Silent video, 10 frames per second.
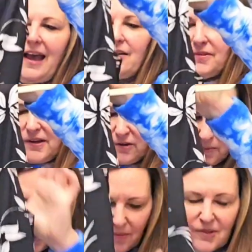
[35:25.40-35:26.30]
I don't think
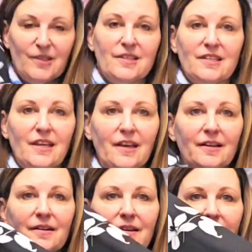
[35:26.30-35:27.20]
you'll be able to see
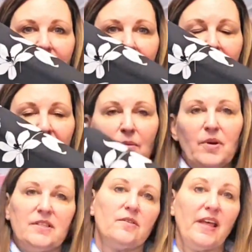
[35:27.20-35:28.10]
it.
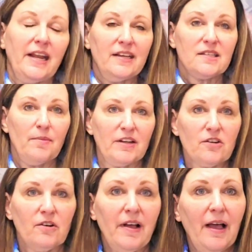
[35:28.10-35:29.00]
But so that
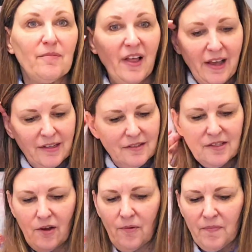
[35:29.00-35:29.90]
asymmetrical hemline.
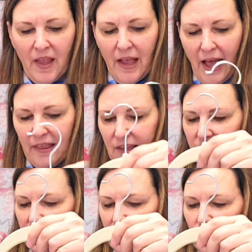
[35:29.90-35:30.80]
So I
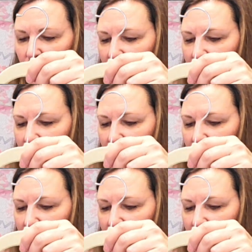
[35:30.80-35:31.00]
think this is